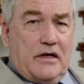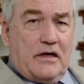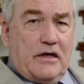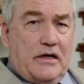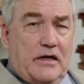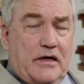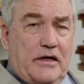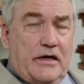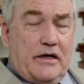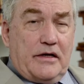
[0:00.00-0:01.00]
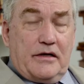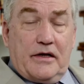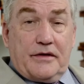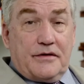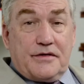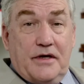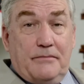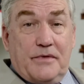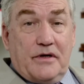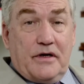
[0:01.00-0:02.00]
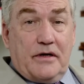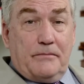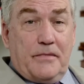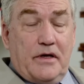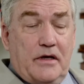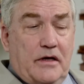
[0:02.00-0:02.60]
And at the same time,